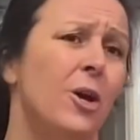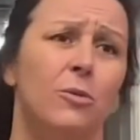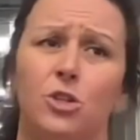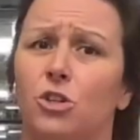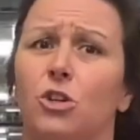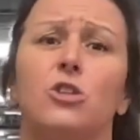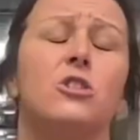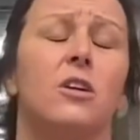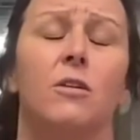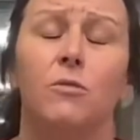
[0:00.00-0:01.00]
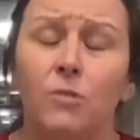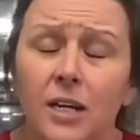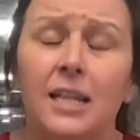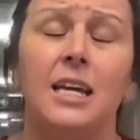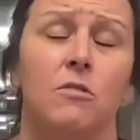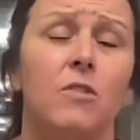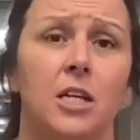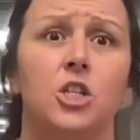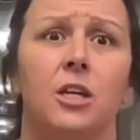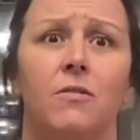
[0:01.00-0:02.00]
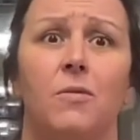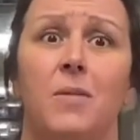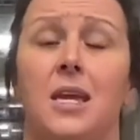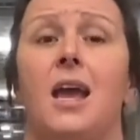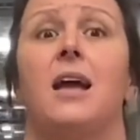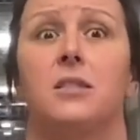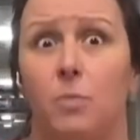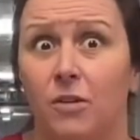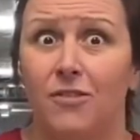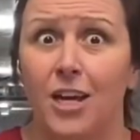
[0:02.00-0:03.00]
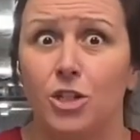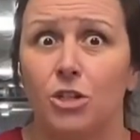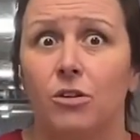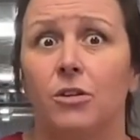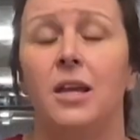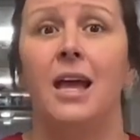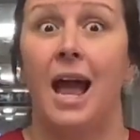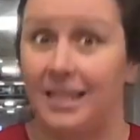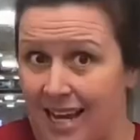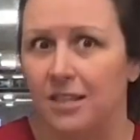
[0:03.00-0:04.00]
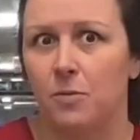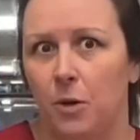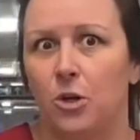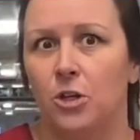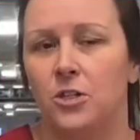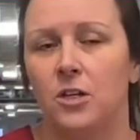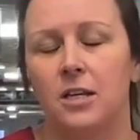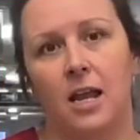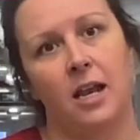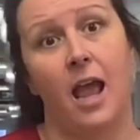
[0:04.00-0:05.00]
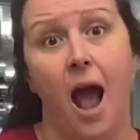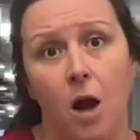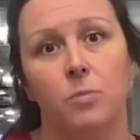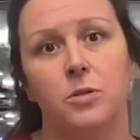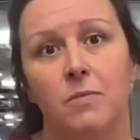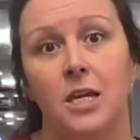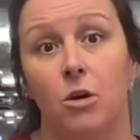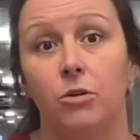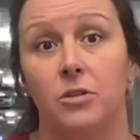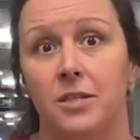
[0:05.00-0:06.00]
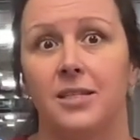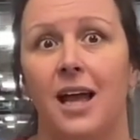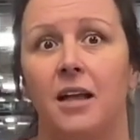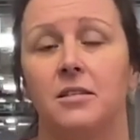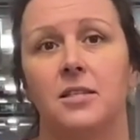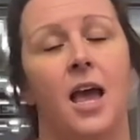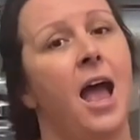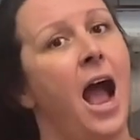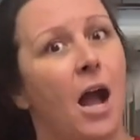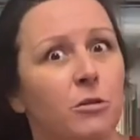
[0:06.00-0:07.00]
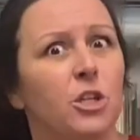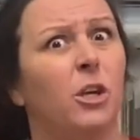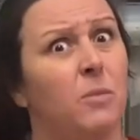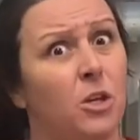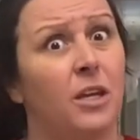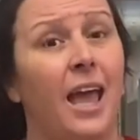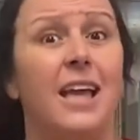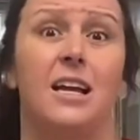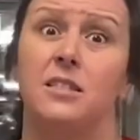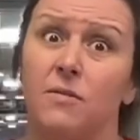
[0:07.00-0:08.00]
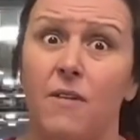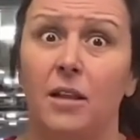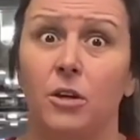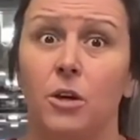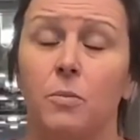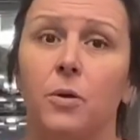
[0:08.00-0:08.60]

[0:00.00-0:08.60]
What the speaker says: was just really enriching for me as a professional and as a person, and it helped me understand how to communicate and develop